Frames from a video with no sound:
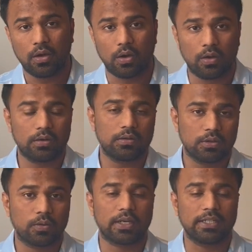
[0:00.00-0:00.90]
or
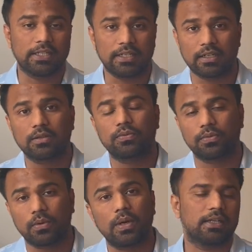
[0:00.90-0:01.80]
you can deduct
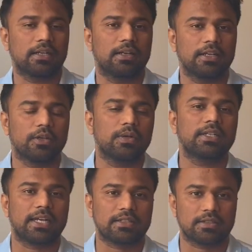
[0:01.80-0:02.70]
while declaring your
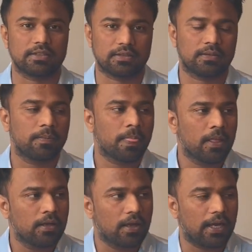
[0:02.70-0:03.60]
taxes,
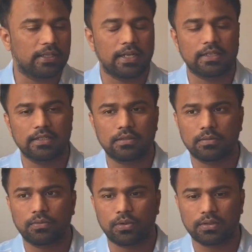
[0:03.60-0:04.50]
and that is
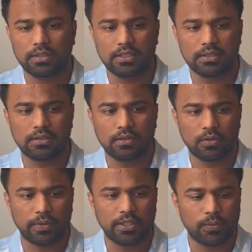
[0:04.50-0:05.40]
for this
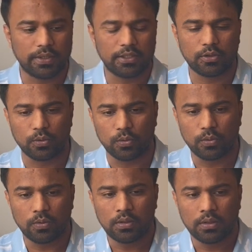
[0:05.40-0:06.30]
2022
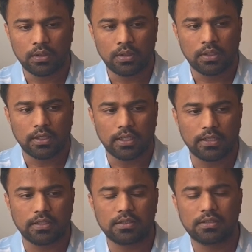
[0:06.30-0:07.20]

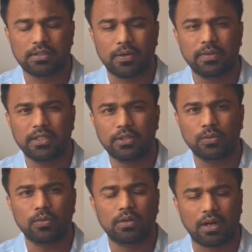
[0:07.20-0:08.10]
it is
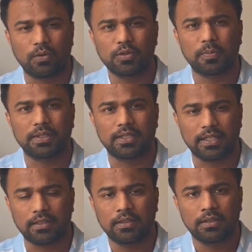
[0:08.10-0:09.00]
72 crowns per
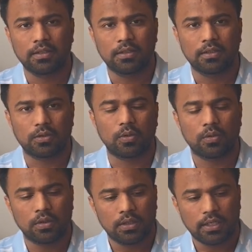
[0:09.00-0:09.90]
day.
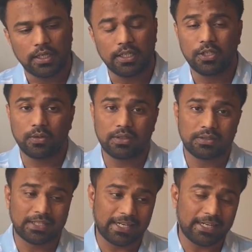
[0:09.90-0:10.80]
So in your
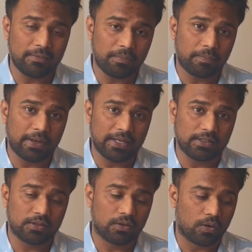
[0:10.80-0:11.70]
second
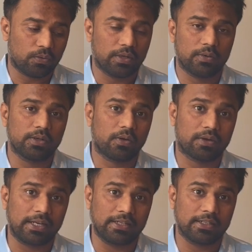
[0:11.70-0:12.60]
place or wherever you
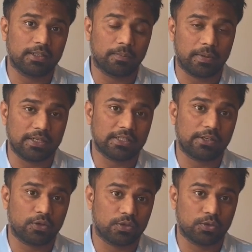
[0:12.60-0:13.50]
rented the place
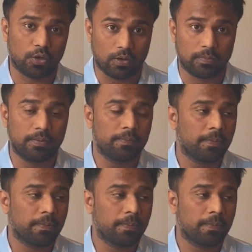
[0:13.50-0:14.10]
at your job,